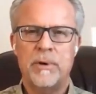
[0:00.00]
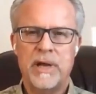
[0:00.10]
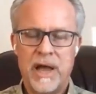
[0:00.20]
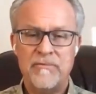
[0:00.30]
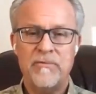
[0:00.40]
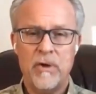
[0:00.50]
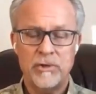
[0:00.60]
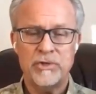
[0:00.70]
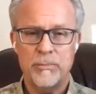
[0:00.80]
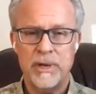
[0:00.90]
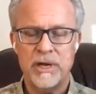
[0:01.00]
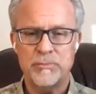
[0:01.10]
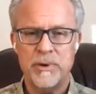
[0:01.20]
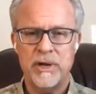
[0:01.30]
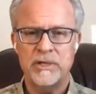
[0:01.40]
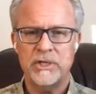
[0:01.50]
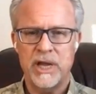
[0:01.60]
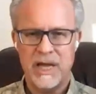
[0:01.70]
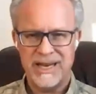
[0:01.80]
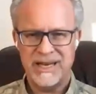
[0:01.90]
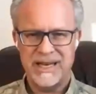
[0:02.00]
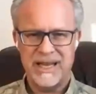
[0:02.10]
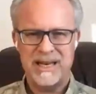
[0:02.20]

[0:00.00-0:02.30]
but I've also been experiencing an